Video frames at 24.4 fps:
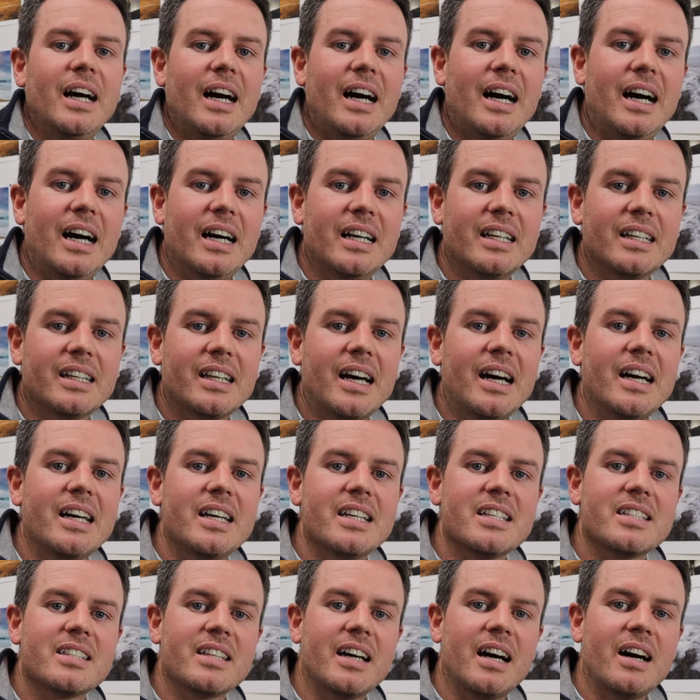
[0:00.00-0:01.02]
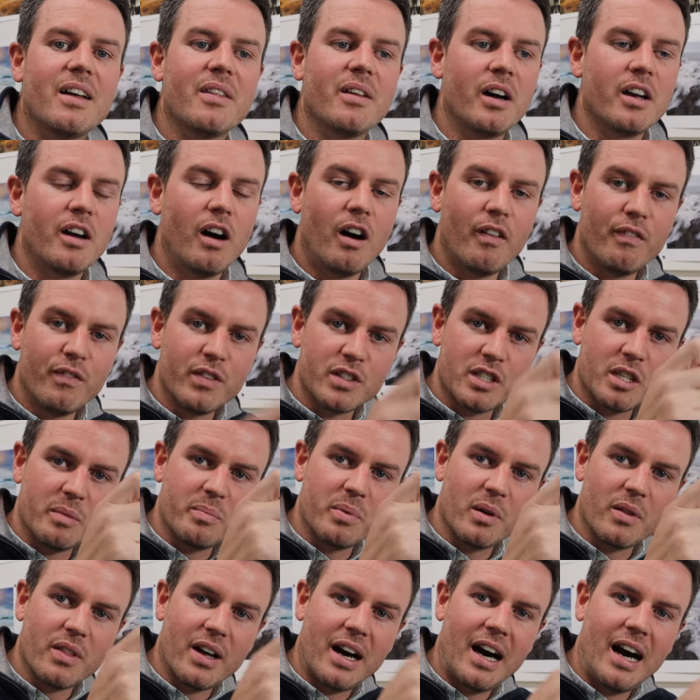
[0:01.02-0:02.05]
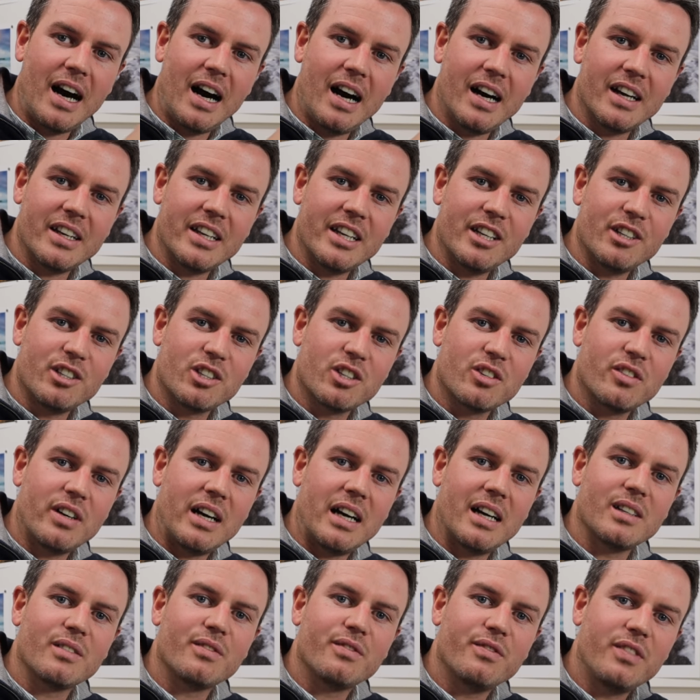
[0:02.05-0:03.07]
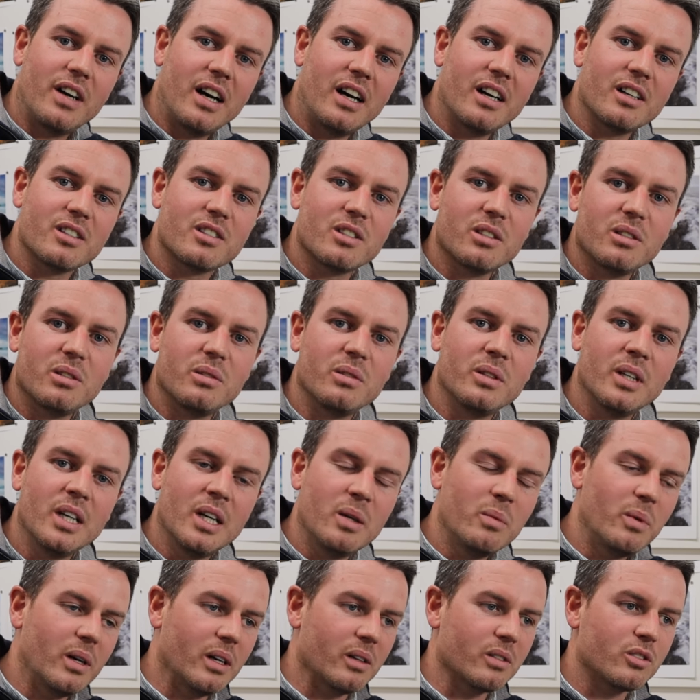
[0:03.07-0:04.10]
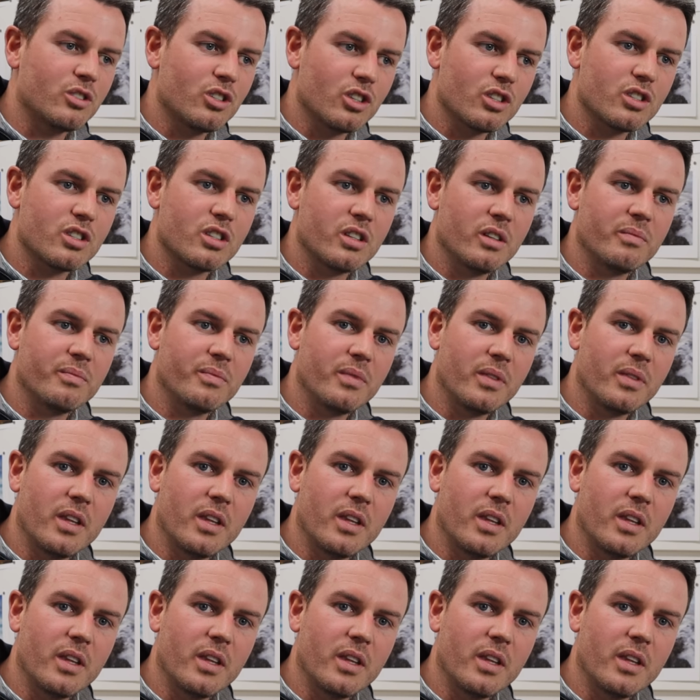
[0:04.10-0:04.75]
and that is that I obviously put the hard edge grad far too well, just.